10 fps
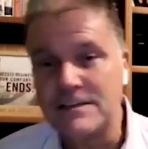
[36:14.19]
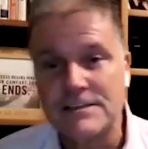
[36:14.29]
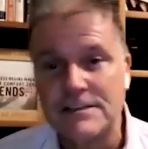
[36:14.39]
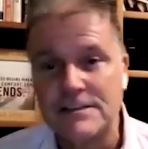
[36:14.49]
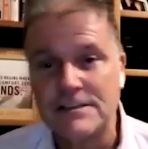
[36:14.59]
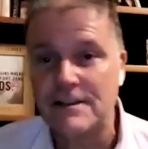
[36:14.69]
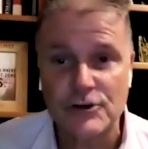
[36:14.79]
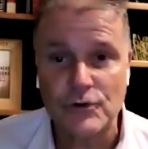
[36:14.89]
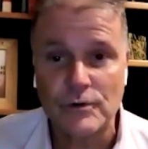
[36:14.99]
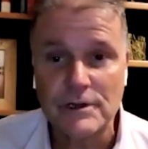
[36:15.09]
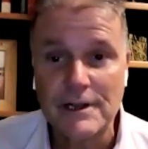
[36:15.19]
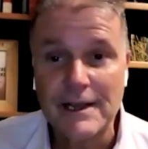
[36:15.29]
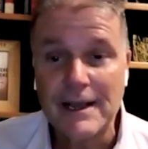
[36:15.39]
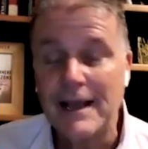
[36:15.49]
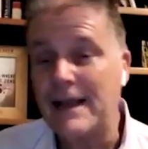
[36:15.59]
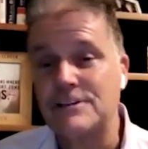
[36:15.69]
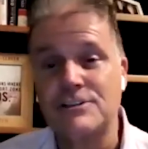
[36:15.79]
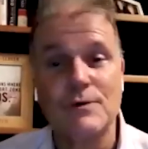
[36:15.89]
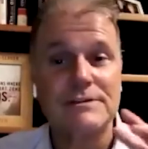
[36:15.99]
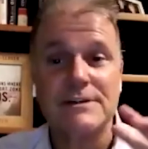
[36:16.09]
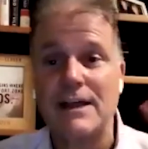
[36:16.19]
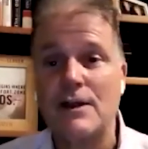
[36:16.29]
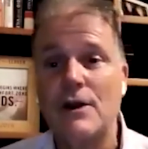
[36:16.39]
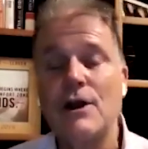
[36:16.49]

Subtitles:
I just think that's a hoot. And so it's